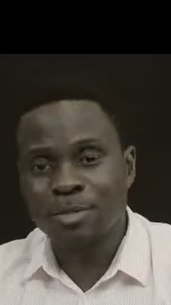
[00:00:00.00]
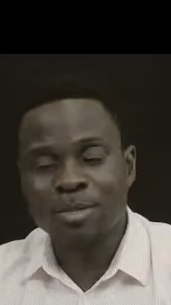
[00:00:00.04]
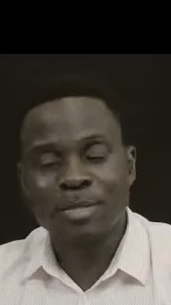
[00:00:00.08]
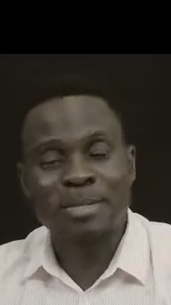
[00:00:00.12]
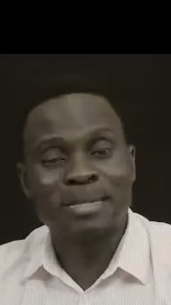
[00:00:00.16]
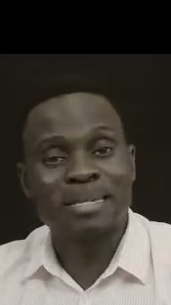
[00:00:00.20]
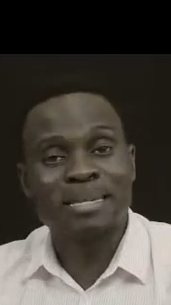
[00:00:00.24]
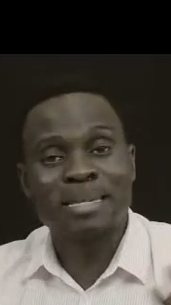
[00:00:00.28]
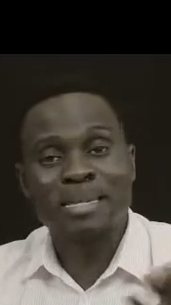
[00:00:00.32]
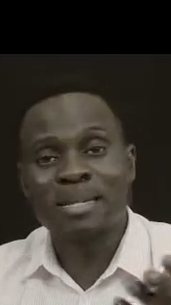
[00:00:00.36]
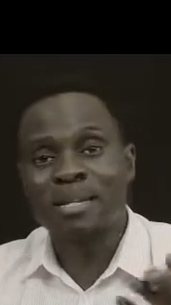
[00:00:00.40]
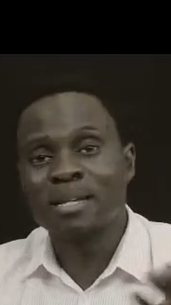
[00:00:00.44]
You
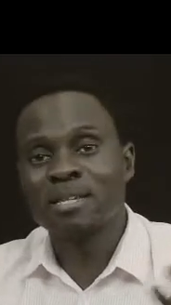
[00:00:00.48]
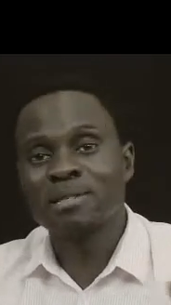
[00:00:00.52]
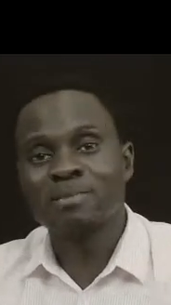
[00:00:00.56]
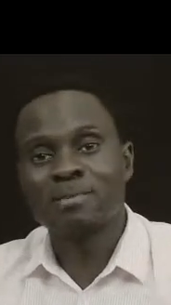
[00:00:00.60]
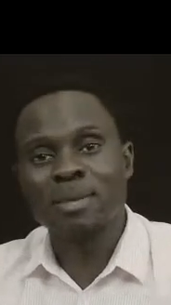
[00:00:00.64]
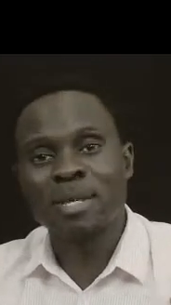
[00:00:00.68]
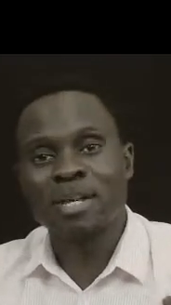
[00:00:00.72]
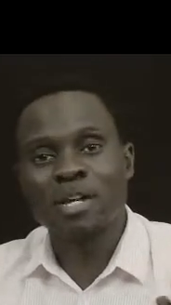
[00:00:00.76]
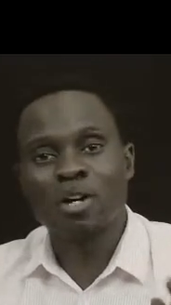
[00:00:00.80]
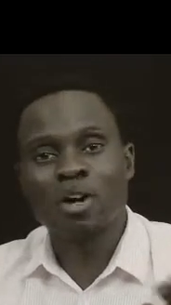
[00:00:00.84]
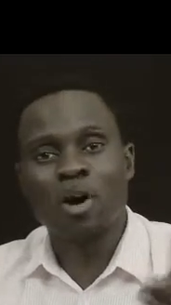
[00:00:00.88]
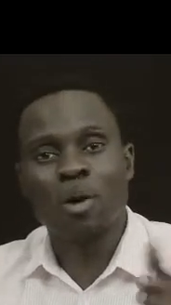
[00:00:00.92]
can sell as
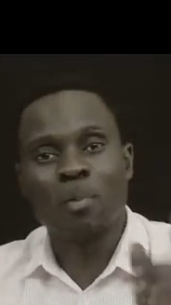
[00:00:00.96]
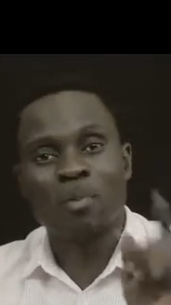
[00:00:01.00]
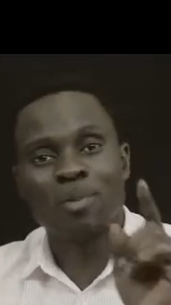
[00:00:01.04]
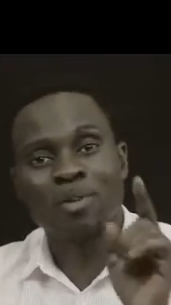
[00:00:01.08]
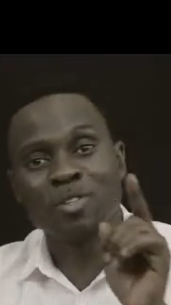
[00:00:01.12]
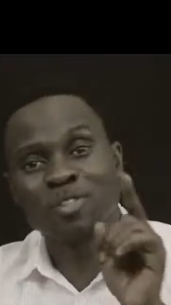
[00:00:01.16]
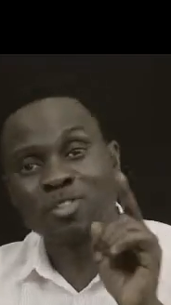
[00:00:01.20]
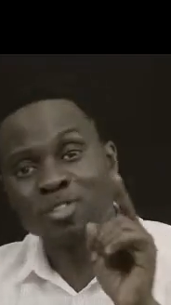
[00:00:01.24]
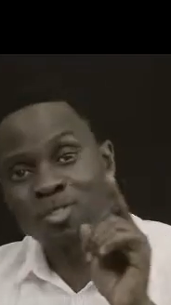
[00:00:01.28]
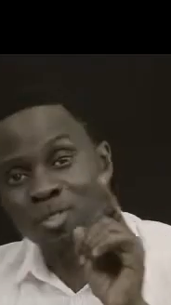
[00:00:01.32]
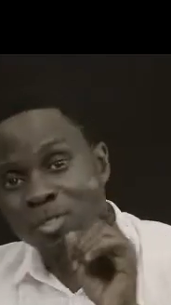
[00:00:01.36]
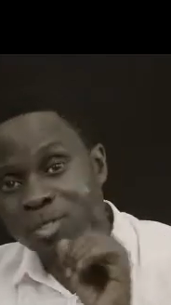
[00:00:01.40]
many
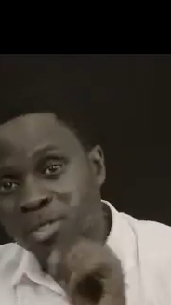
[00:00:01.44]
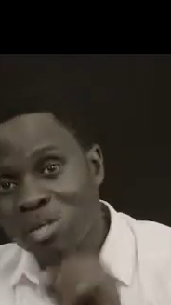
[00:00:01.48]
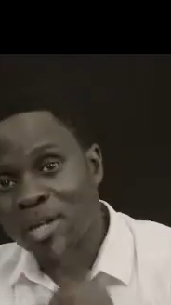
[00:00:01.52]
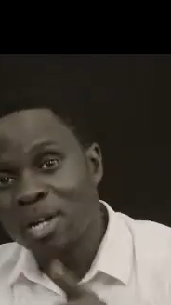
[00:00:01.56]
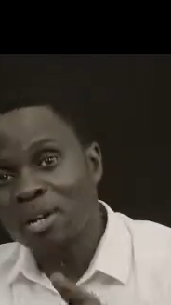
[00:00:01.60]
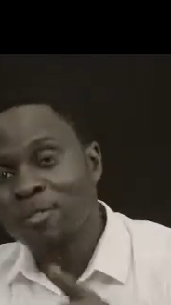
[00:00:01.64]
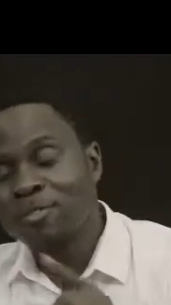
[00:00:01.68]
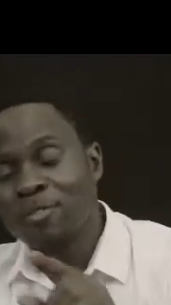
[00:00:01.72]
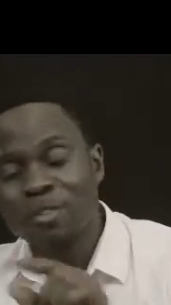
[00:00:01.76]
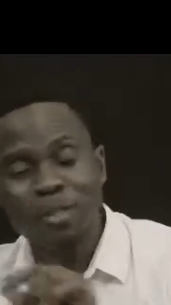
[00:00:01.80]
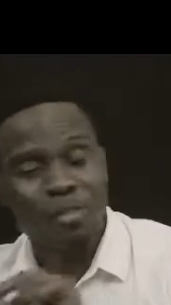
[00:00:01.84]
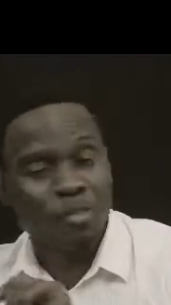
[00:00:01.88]
copies
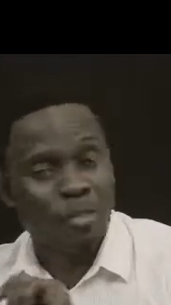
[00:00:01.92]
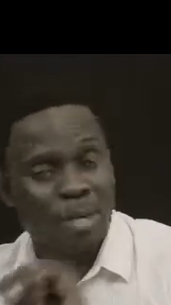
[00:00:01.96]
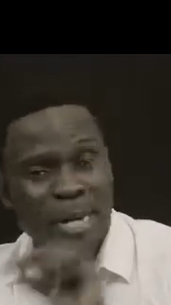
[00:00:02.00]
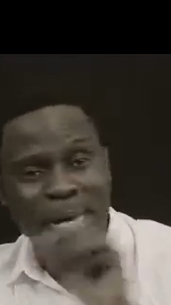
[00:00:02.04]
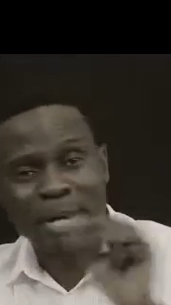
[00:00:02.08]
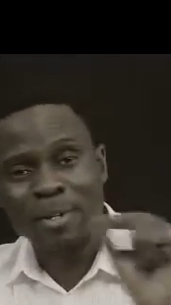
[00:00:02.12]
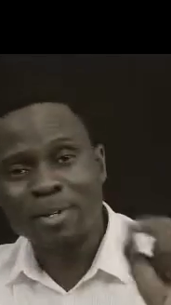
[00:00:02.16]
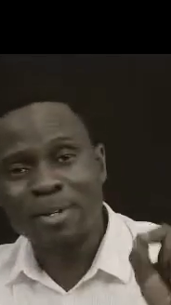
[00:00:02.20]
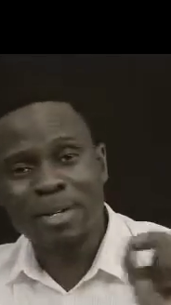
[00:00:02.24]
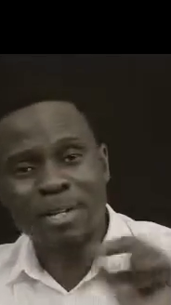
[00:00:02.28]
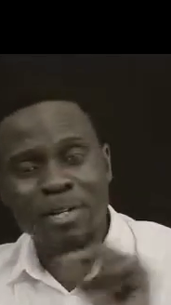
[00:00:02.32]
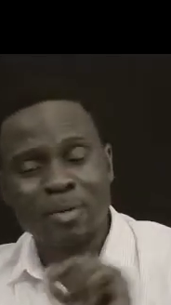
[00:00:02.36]
yourself. Don't
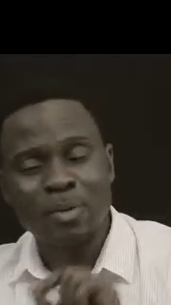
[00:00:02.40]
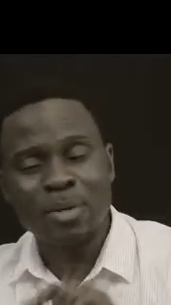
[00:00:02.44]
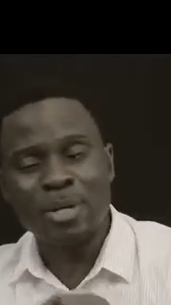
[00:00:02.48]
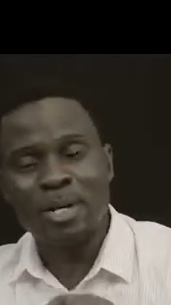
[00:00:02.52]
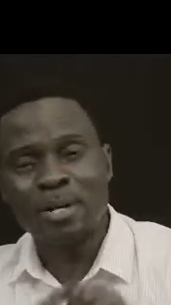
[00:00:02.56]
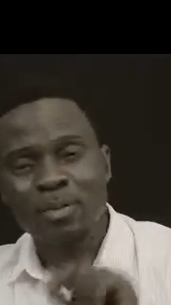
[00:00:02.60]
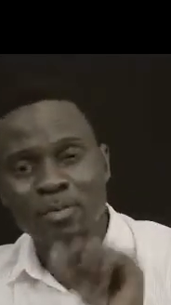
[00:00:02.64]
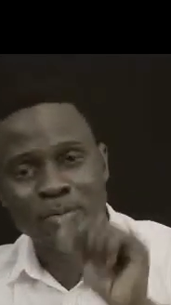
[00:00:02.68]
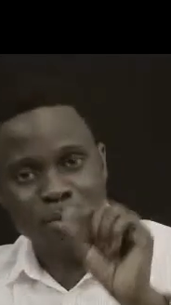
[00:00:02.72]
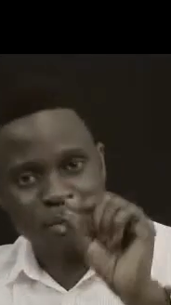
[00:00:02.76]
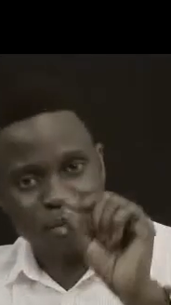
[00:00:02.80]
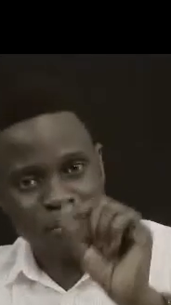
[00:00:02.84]
rely on anyone
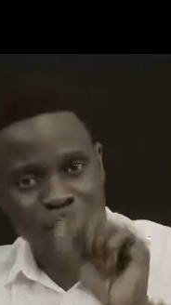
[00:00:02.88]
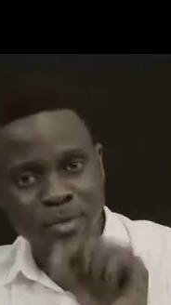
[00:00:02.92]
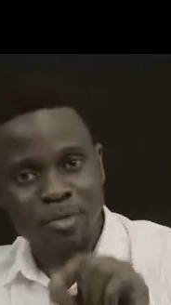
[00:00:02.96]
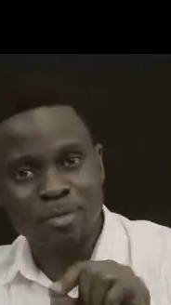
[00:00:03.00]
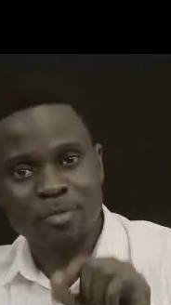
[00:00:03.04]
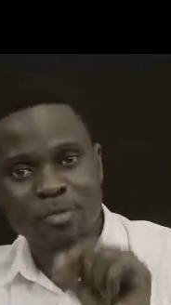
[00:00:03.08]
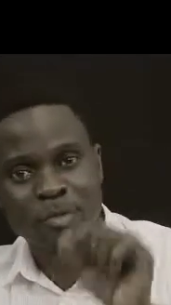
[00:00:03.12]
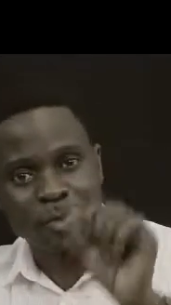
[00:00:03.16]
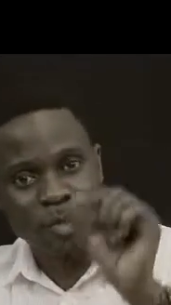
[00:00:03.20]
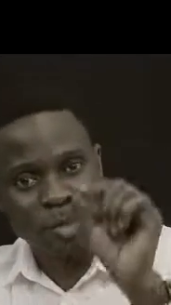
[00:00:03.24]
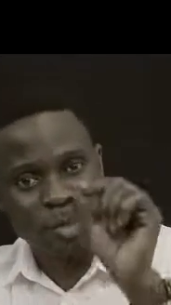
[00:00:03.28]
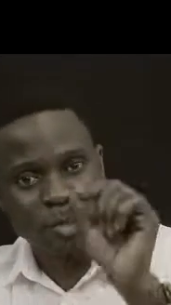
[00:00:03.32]
else to do
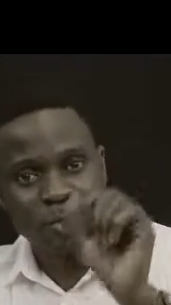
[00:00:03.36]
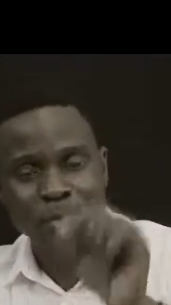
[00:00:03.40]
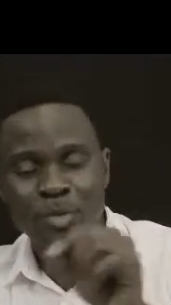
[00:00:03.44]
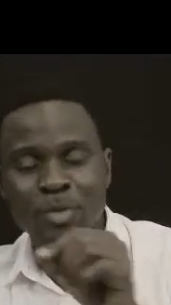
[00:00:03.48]
it for you.